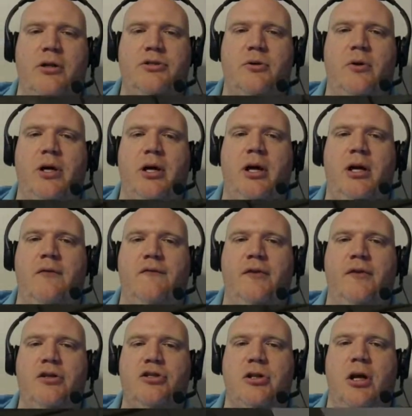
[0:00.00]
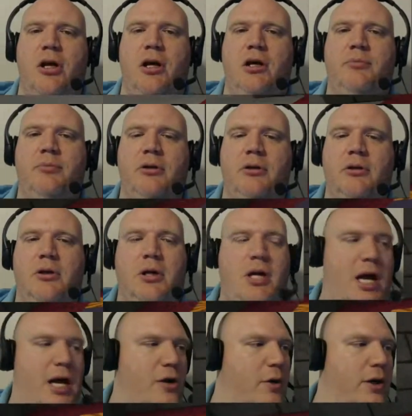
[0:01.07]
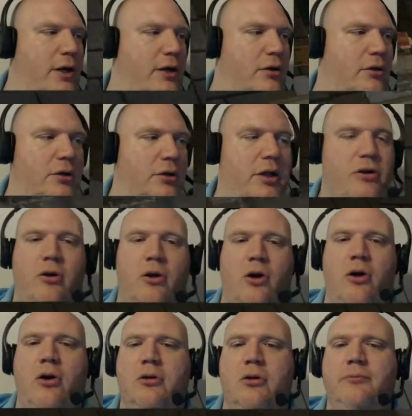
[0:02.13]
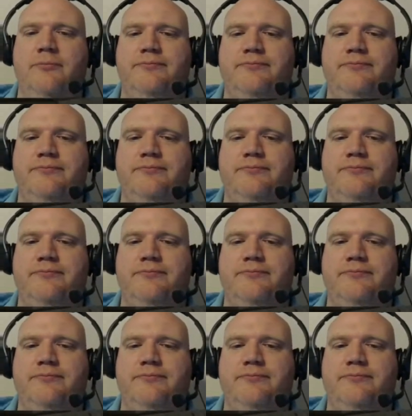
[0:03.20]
let's go ahead and finish up. I know we're getting a little long.